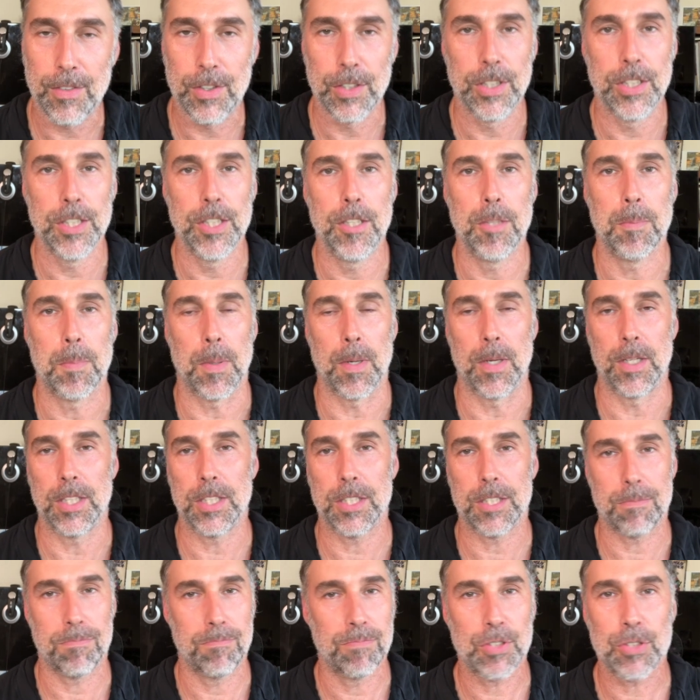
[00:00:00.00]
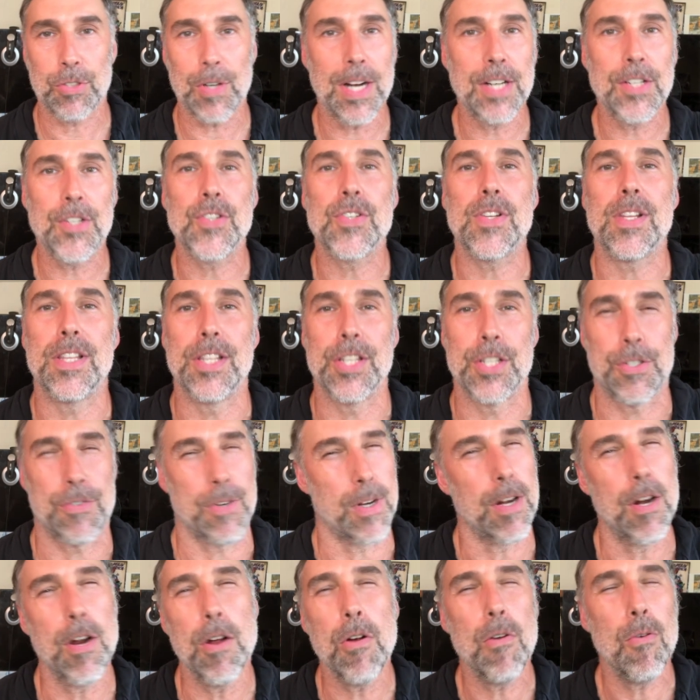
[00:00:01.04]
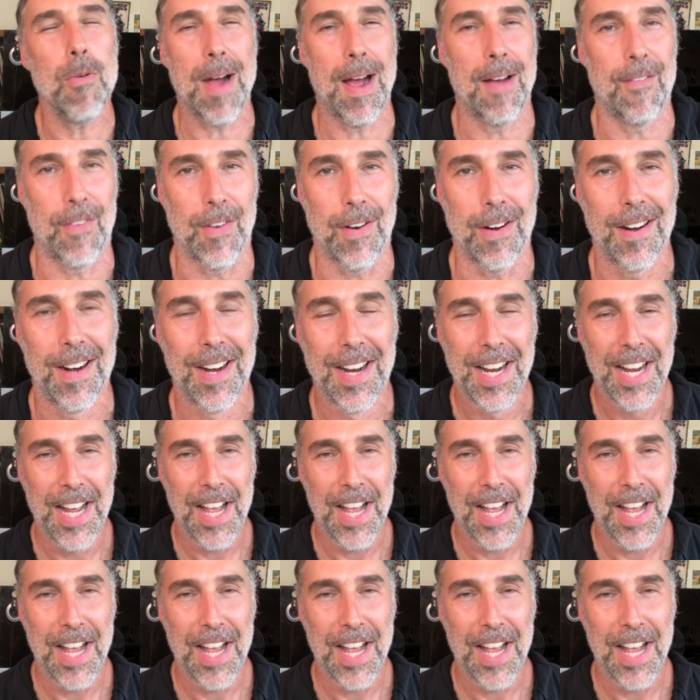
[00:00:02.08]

group or just strangers on the street, whoever.